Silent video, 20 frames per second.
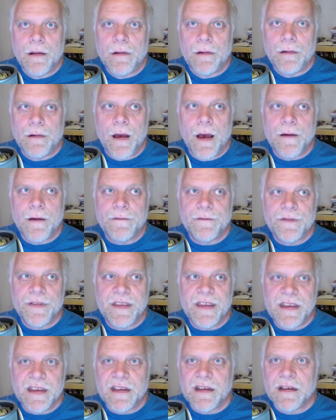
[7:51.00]

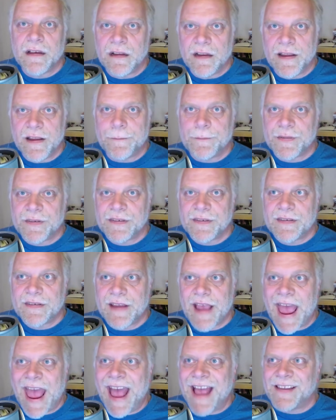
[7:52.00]
the eclipse
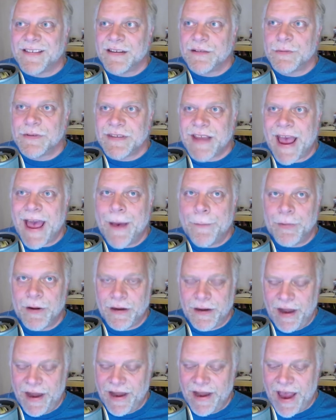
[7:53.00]
as it was
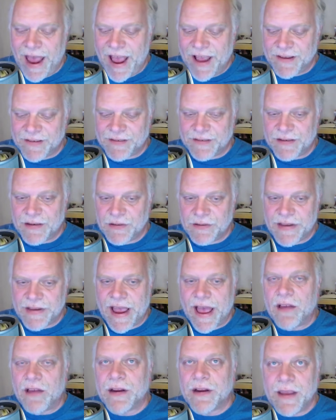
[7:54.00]
happening and as
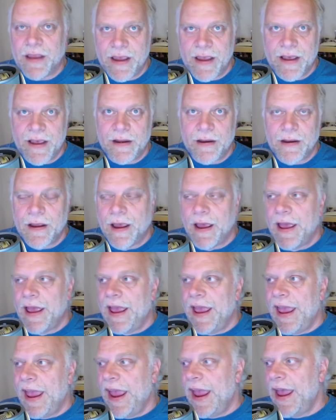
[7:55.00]
totality hit.
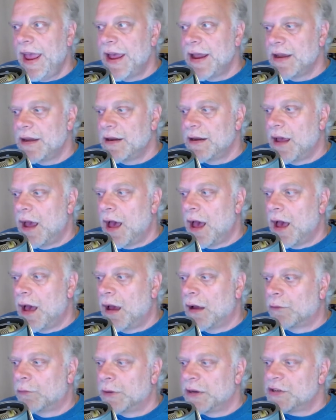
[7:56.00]
And
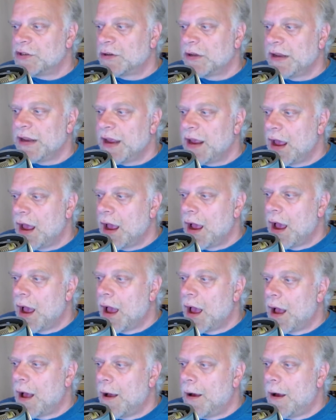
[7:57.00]
originally,
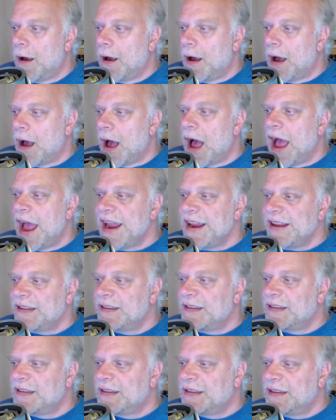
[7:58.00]
I
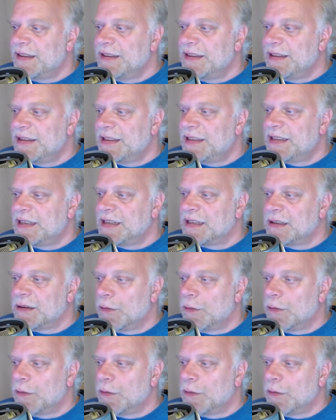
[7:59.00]
didn't